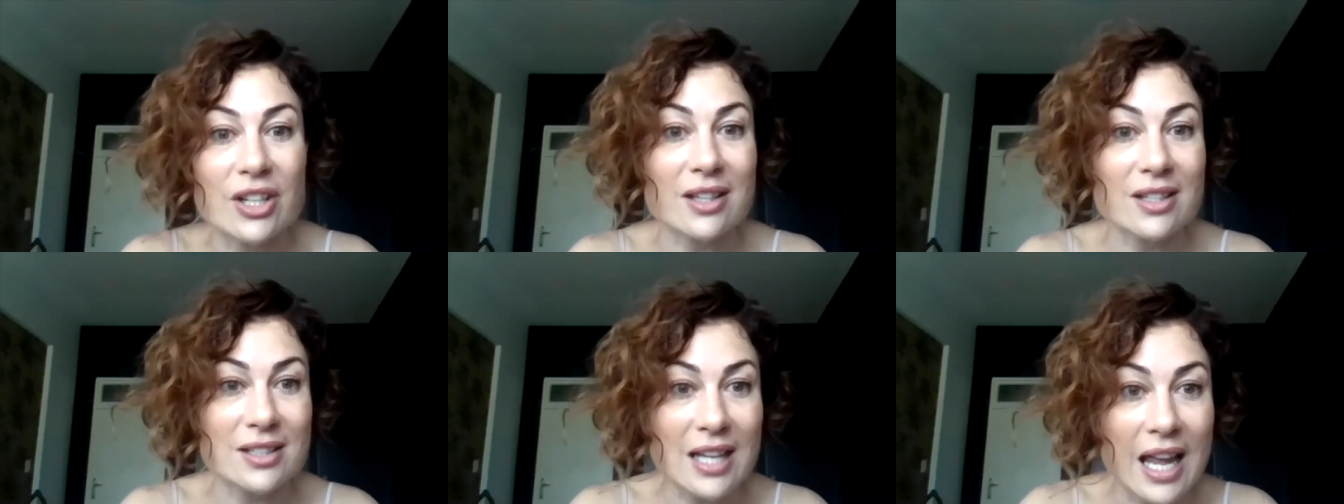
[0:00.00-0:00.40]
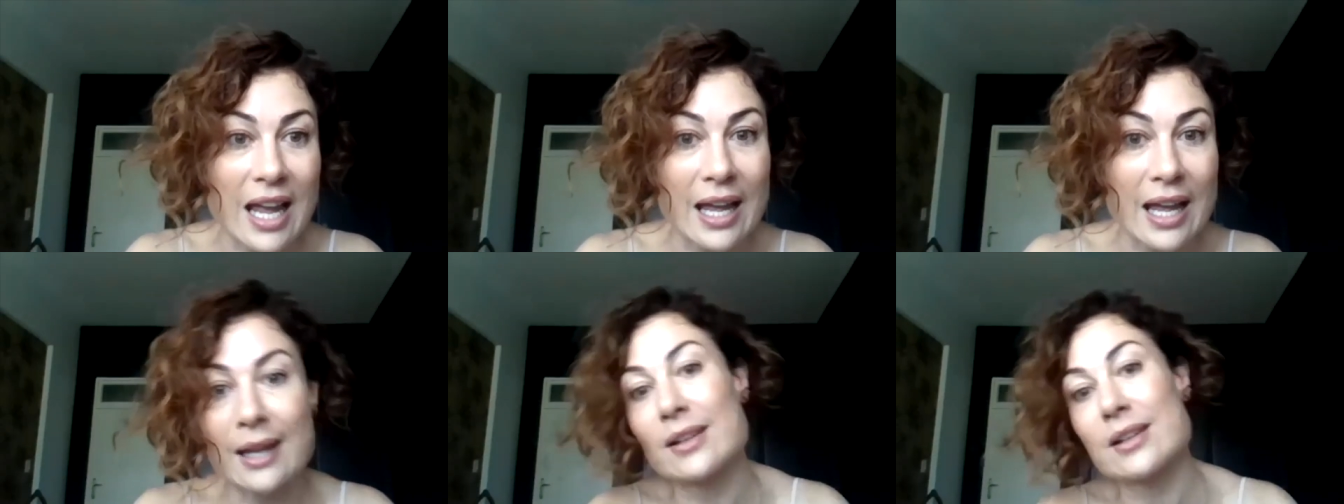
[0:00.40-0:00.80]
other's
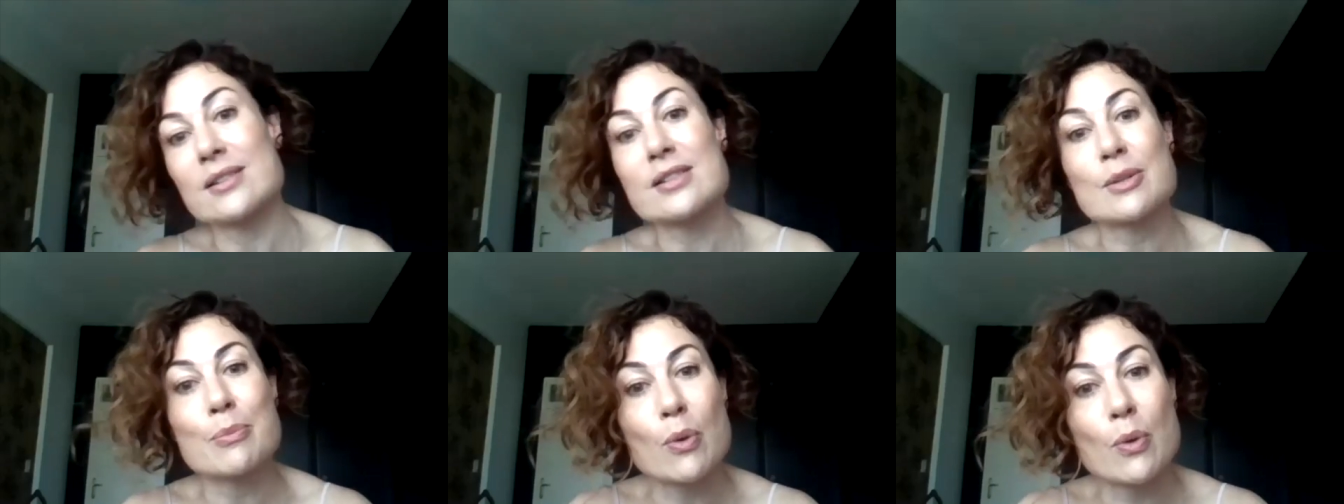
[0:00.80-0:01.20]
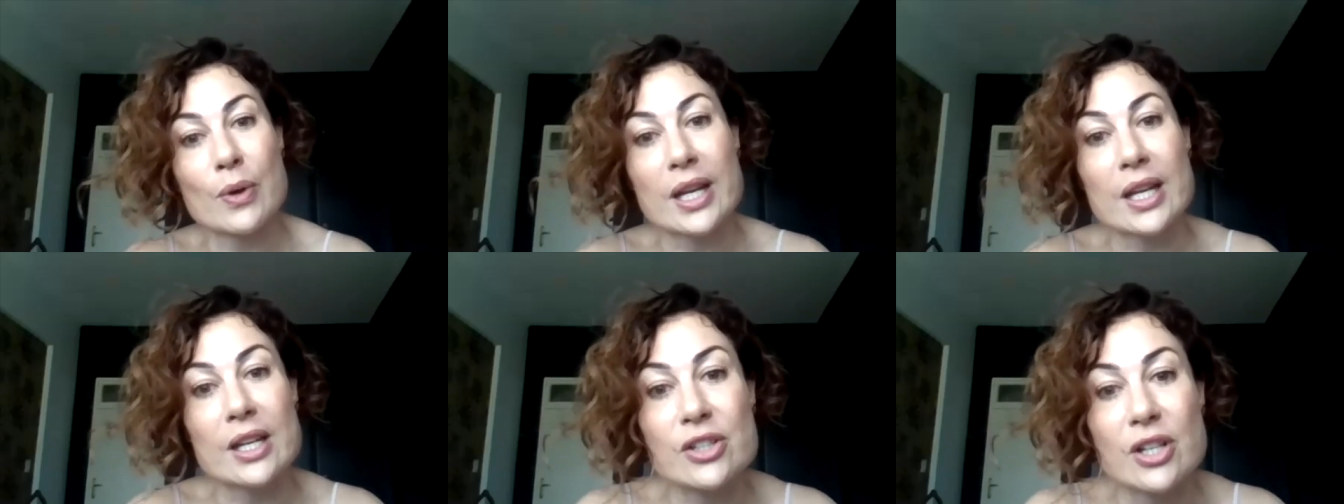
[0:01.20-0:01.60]
hand and
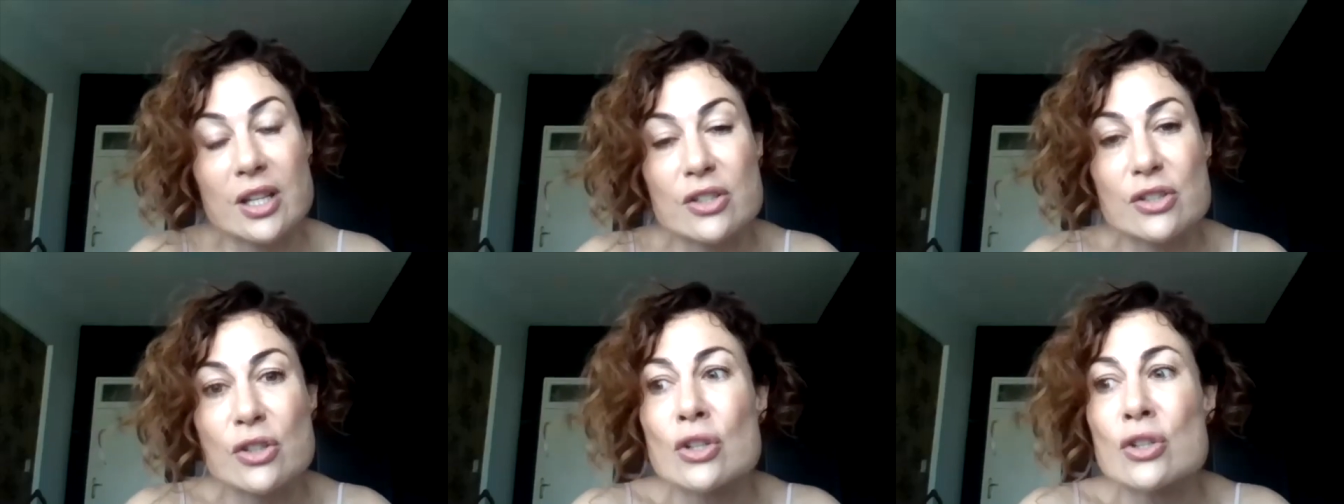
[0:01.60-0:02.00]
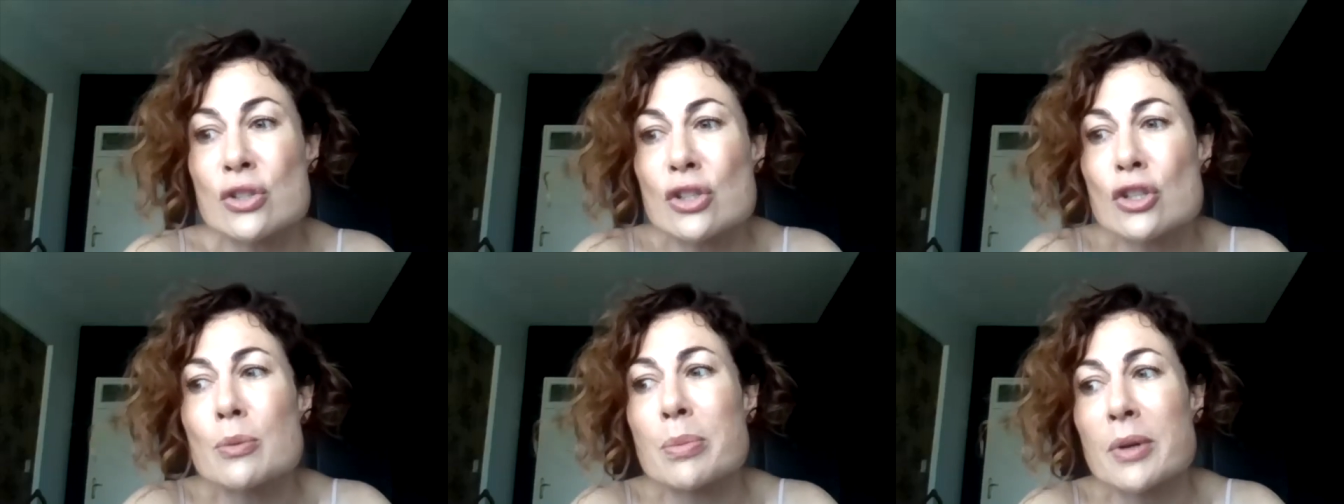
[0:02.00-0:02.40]
supporting each other so you do
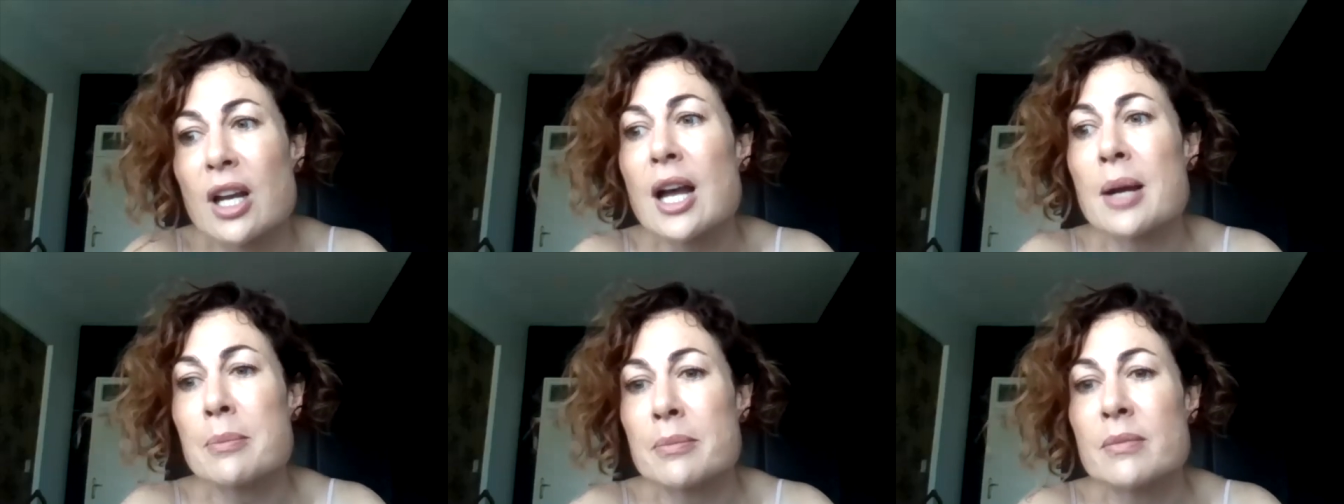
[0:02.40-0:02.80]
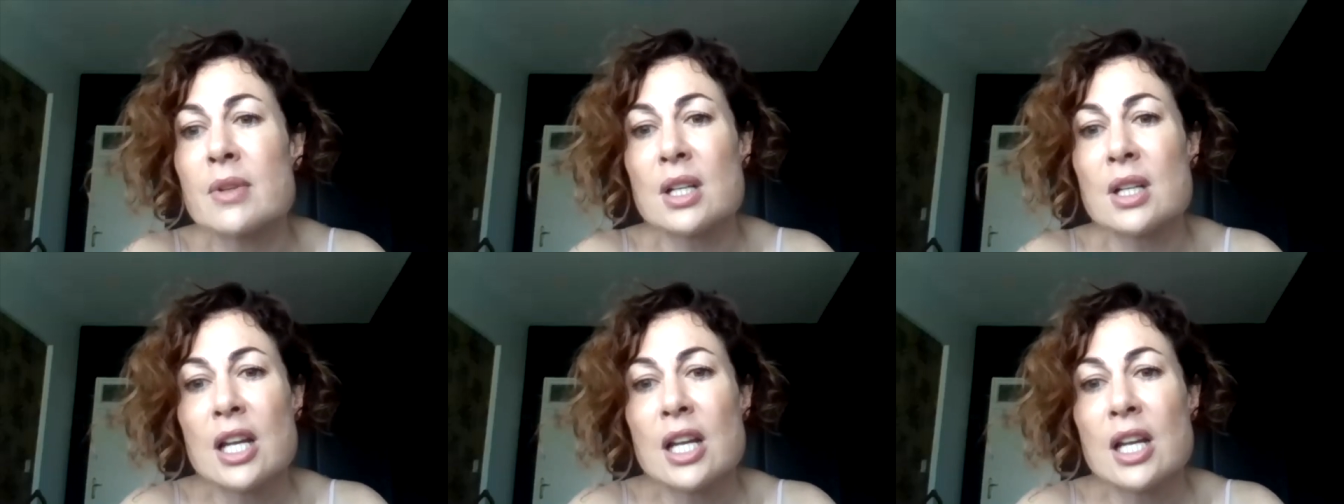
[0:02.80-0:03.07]
you become